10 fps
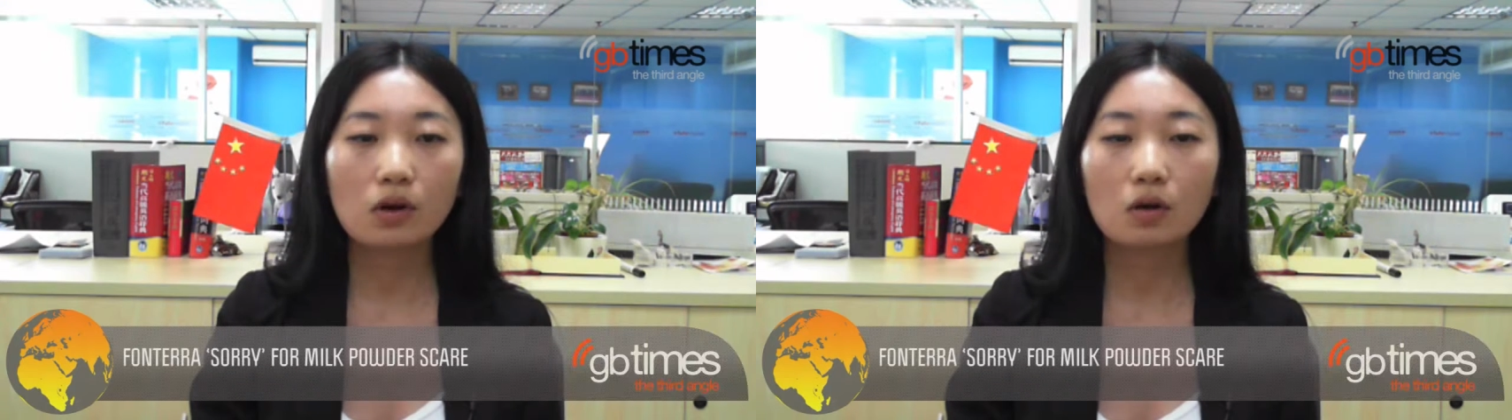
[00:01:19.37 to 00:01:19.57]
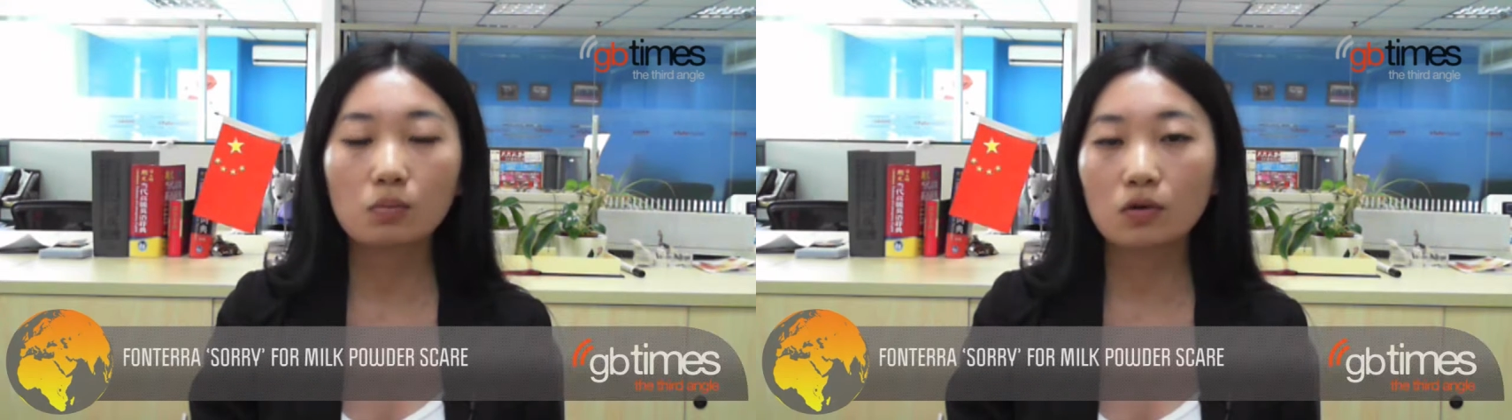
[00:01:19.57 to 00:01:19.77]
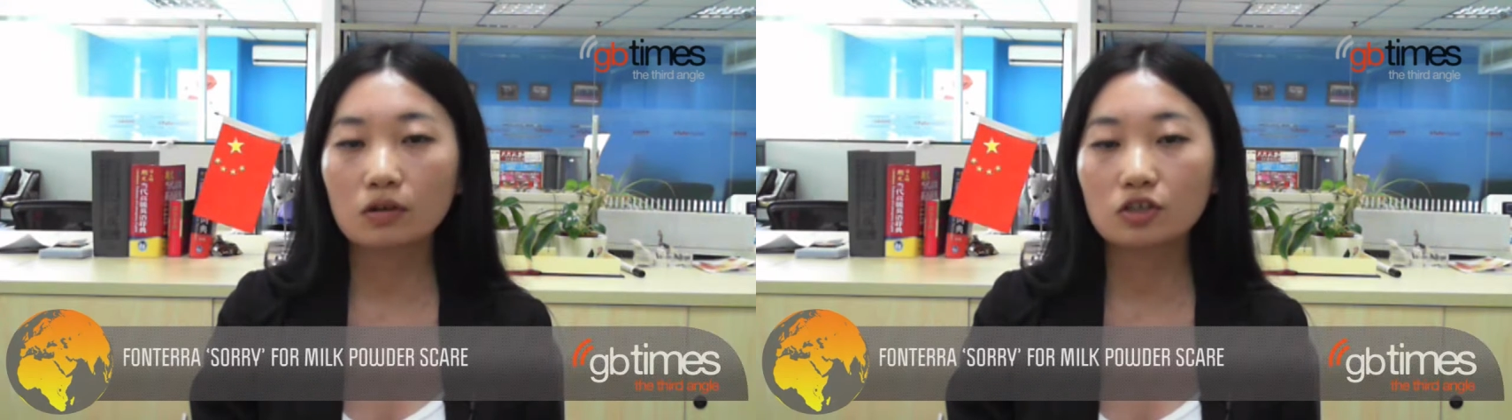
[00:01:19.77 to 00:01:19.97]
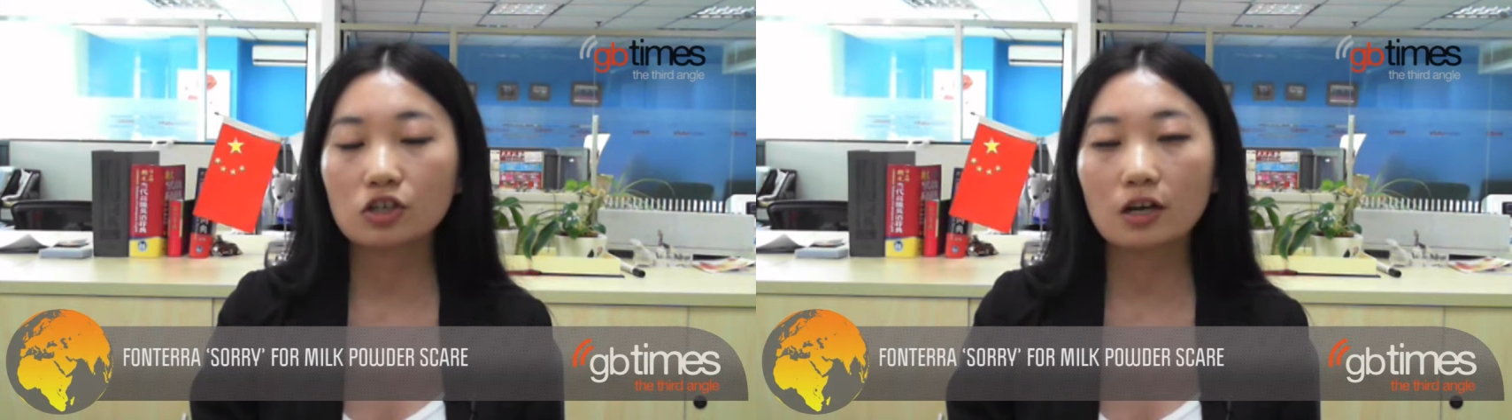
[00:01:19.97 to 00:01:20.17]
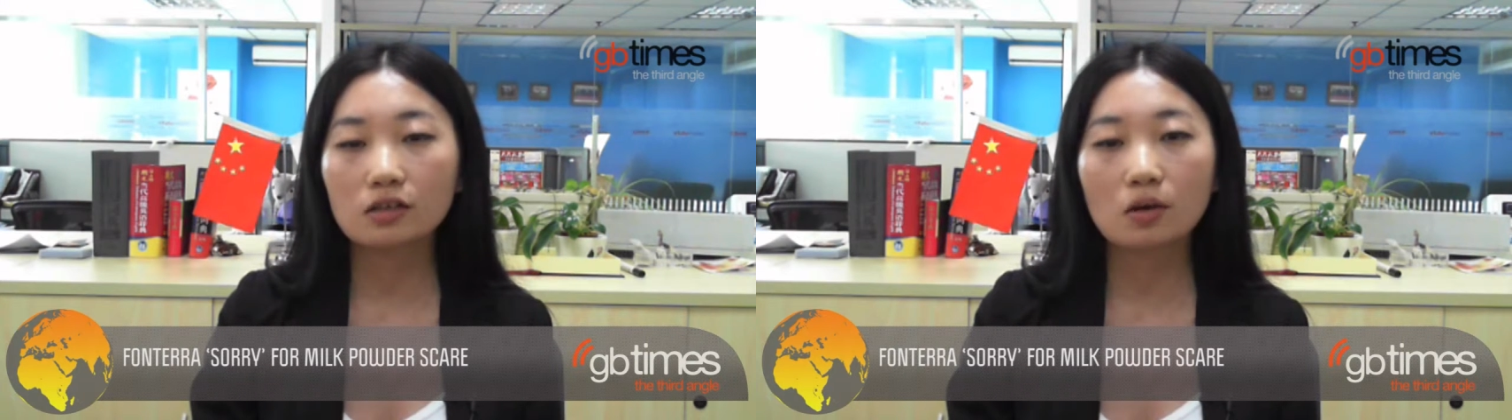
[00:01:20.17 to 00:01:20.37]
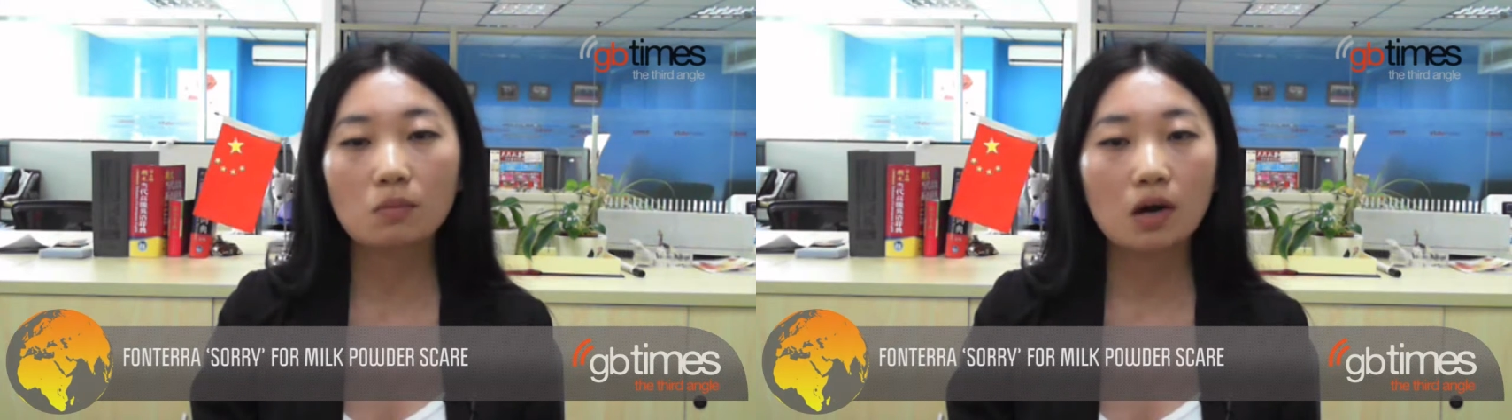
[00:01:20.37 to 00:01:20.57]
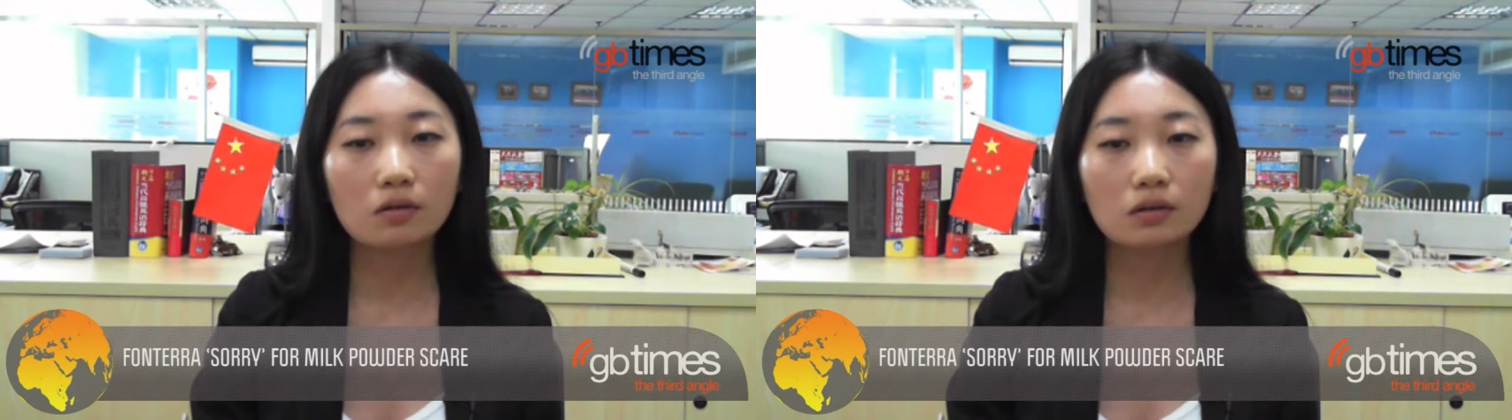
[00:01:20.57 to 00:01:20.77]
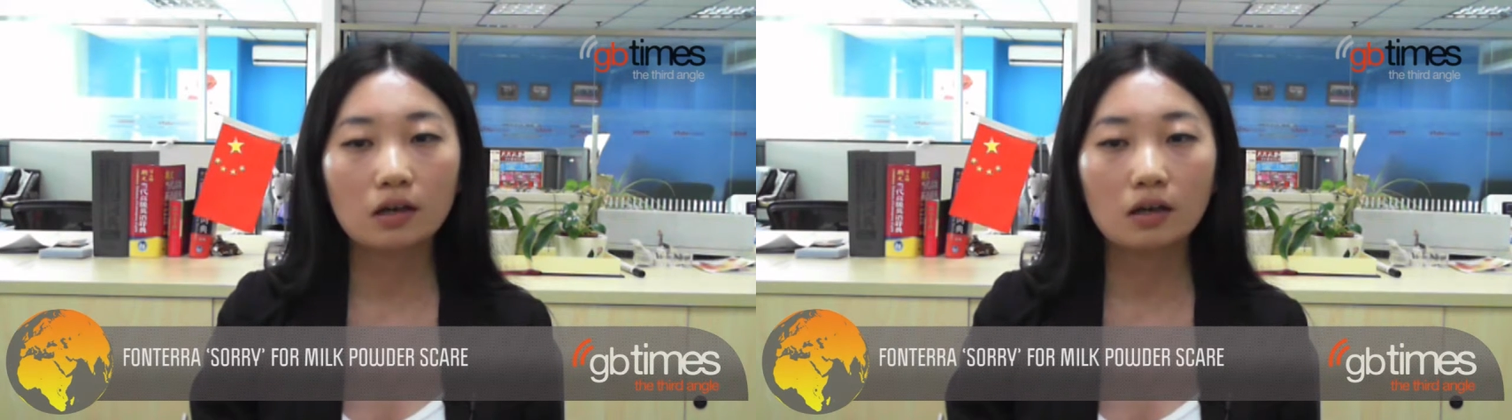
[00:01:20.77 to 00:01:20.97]
apologized on
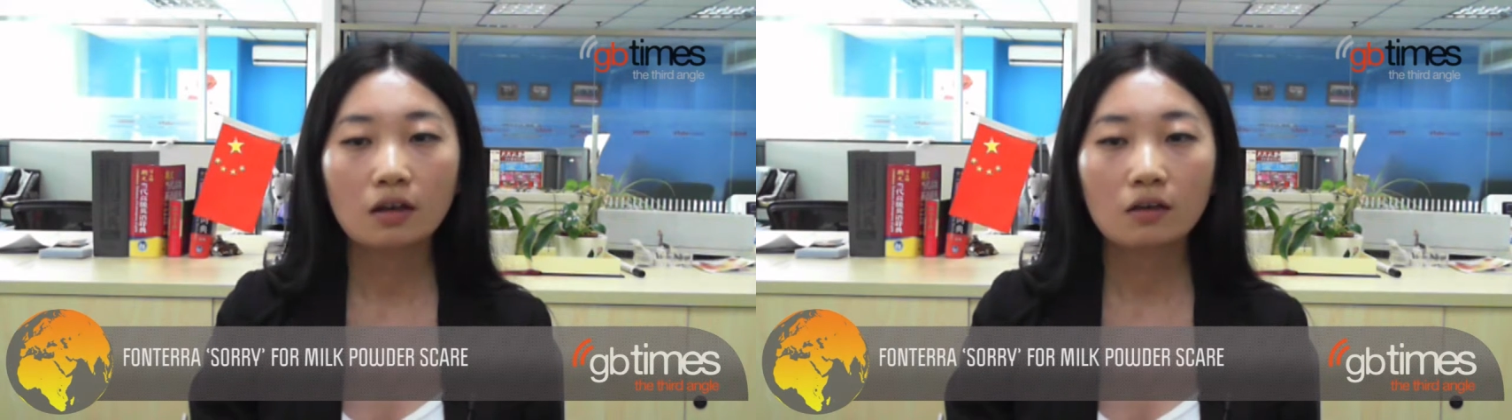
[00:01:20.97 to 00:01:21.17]
Monday